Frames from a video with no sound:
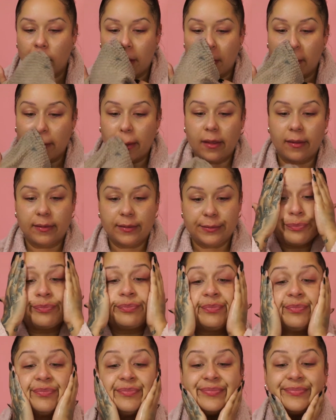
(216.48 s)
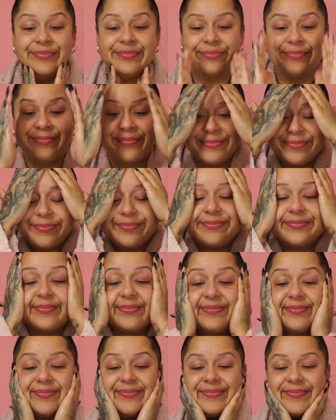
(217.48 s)

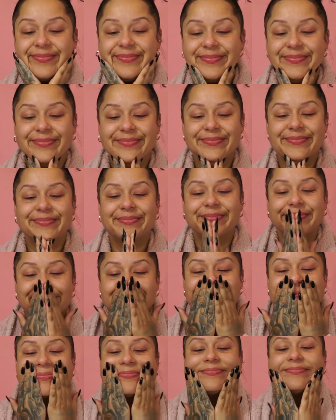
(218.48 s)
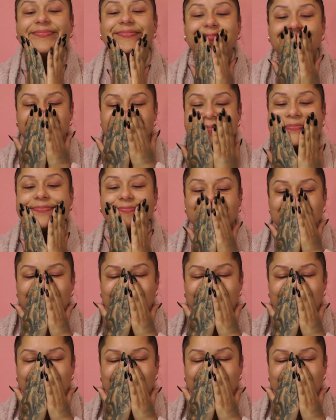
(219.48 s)
(no one is talking)